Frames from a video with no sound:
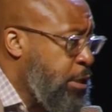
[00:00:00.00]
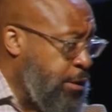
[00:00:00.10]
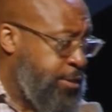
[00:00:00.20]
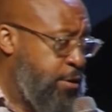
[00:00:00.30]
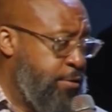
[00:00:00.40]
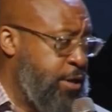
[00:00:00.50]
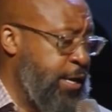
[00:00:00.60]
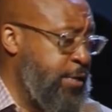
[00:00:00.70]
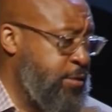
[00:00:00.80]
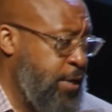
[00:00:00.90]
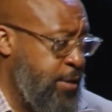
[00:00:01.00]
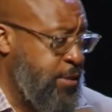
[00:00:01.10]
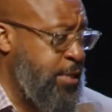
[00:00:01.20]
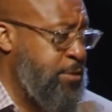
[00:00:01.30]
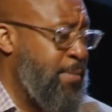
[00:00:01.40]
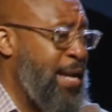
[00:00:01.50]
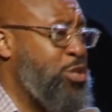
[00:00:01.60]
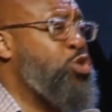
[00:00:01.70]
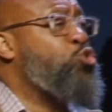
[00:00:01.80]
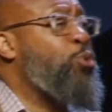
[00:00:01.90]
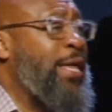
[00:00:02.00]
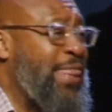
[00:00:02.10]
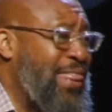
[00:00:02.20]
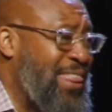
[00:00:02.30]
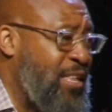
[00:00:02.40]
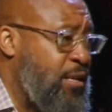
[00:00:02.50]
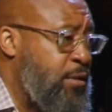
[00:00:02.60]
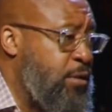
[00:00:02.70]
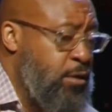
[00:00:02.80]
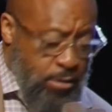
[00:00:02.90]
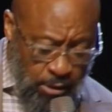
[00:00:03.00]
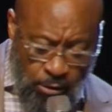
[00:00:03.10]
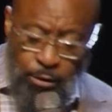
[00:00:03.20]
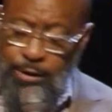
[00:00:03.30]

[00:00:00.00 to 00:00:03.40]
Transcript: And the third thing he says, He's my strength. The Lord